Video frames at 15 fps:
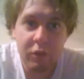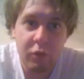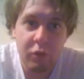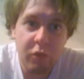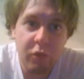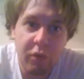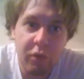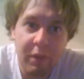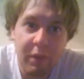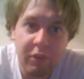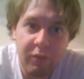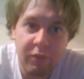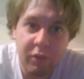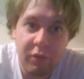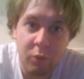Due to
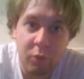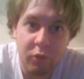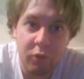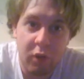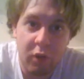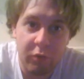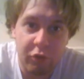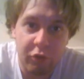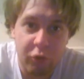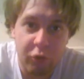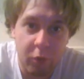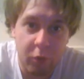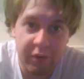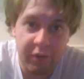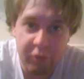its visual novel
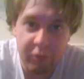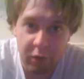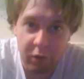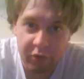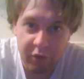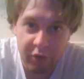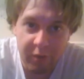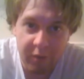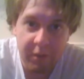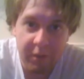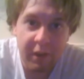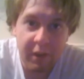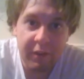story structure,